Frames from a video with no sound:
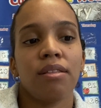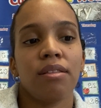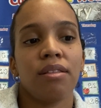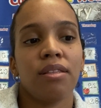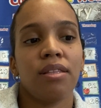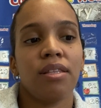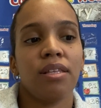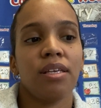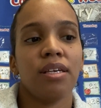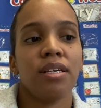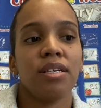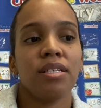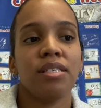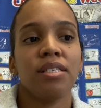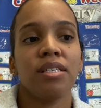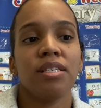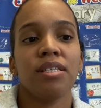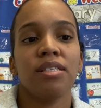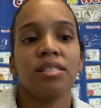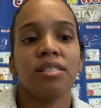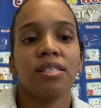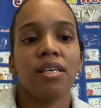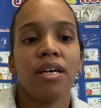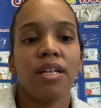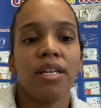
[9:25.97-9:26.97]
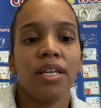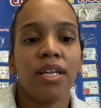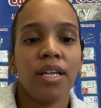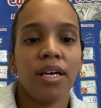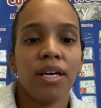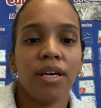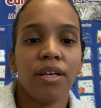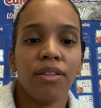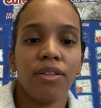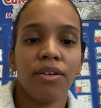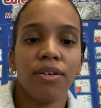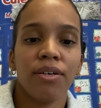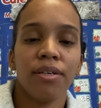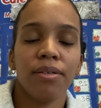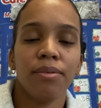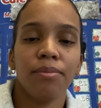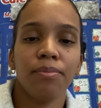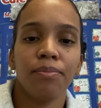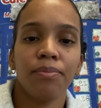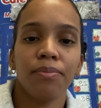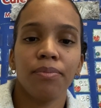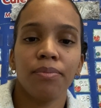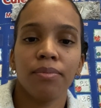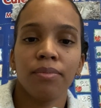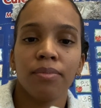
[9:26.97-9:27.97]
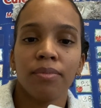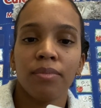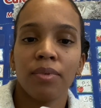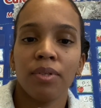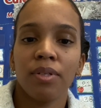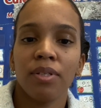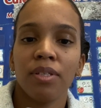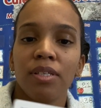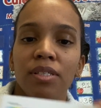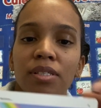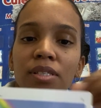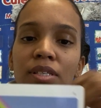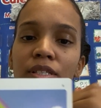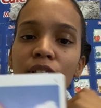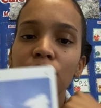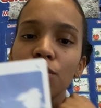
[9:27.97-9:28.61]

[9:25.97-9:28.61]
this is another, this is